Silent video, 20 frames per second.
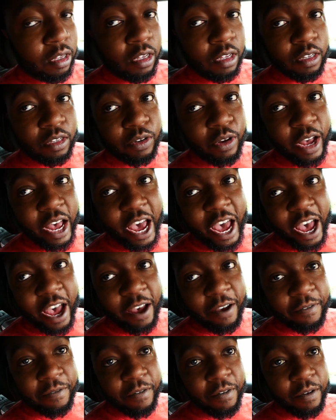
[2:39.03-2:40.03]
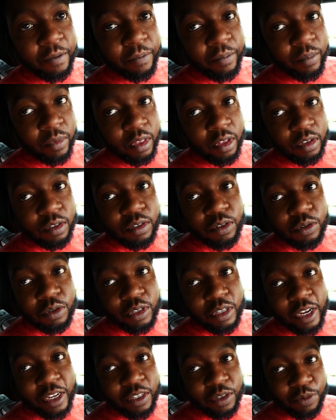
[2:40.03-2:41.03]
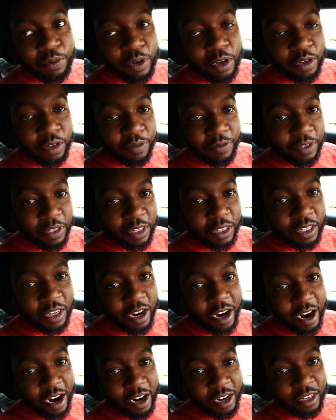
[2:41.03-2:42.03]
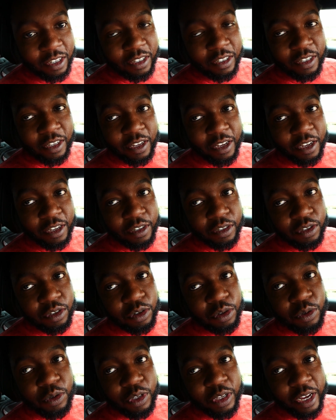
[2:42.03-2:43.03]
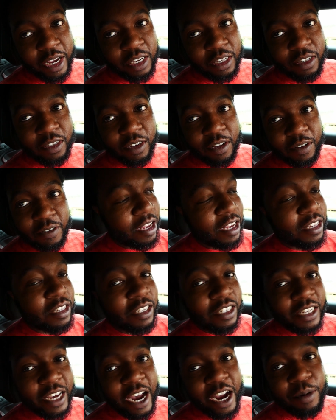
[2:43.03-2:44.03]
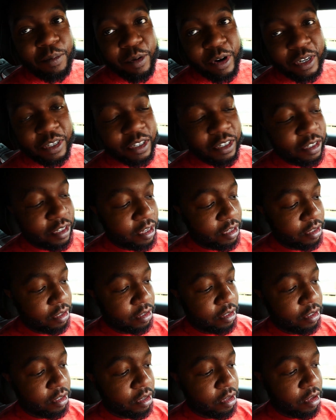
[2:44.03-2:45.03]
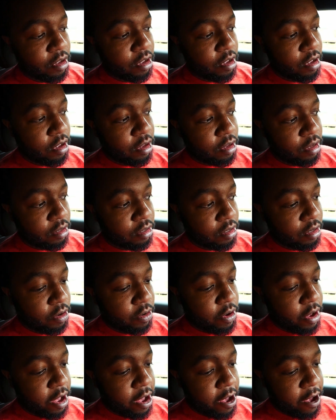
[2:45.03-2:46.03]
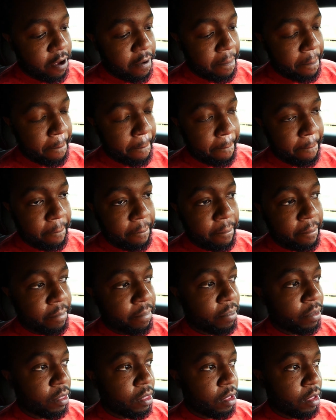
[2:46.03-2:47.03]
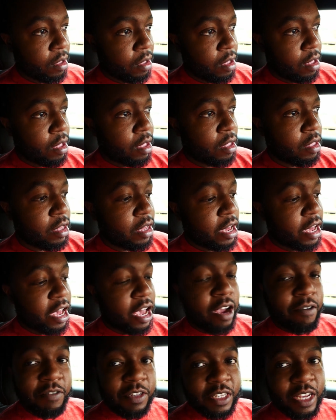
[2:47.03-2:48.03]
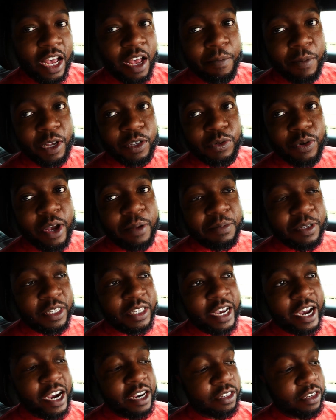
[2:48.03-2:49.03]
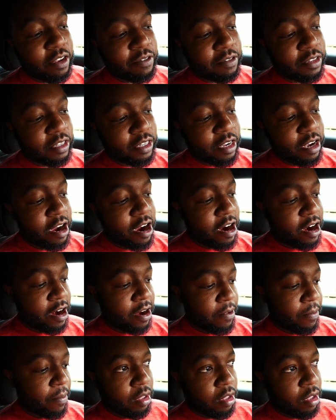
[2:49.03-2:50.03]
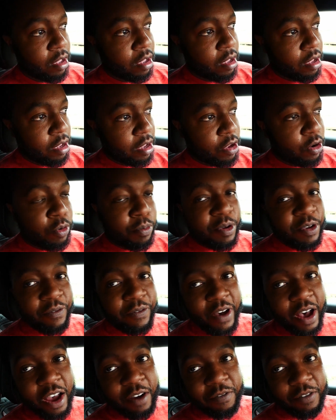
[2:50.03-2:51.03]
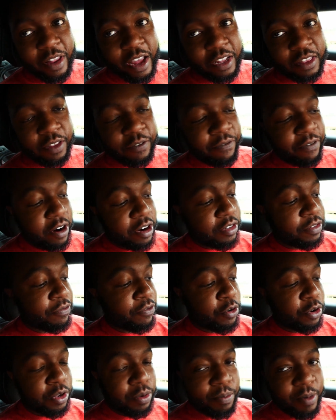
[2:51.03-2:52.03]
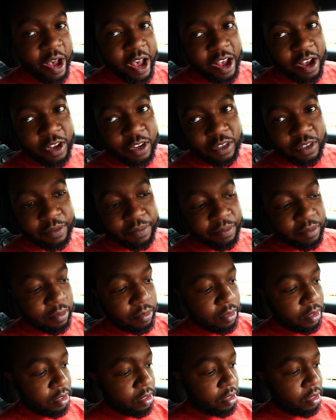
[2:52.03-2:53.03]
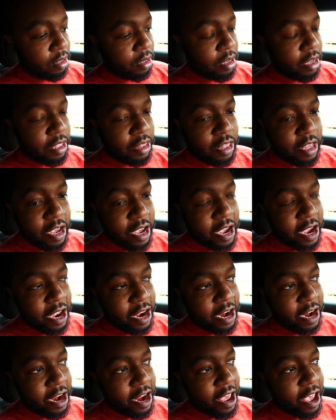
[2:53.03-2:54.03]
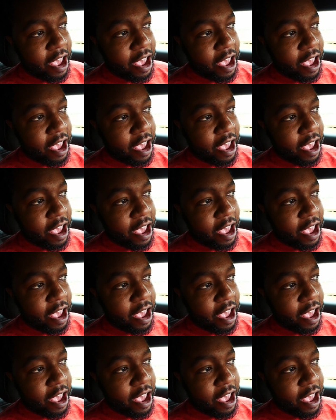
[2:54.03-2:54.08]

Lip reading: So I have 2 sets of wheels for this car and 2 sets of the tire pressure sensors. So every time I swap the tires off this car, it'll be fine for like the first 40 miles, and then